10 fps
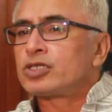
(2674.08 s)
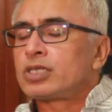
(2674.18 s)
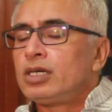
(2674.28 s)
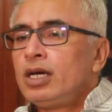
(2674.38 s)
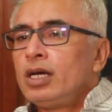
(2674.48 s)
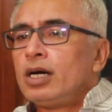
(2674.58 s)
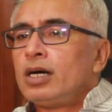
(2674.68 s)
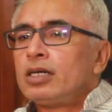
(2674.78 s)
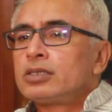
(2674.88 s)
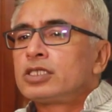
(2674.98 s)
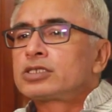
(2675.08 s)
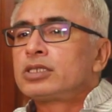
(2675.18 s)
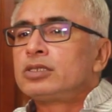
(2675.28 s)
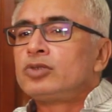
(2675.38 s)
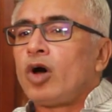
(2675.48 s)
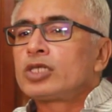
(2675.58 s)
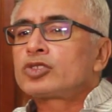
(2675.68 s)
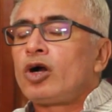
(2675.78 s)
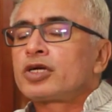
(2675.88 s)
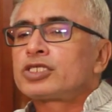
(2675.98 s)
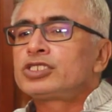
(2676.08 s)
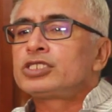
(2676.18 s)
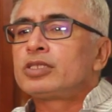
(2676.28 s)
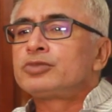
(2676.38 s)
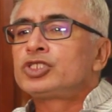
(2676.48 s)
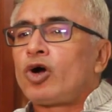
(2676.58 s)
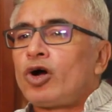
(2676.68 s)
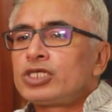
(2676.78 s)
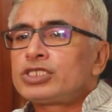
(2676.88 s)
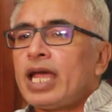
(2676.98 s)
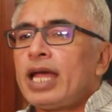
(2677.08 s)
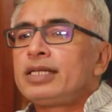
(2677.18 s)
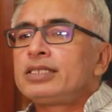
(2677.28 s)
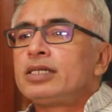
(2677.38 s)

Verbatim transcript: se because uh, uh, this uh, non-congressism, George,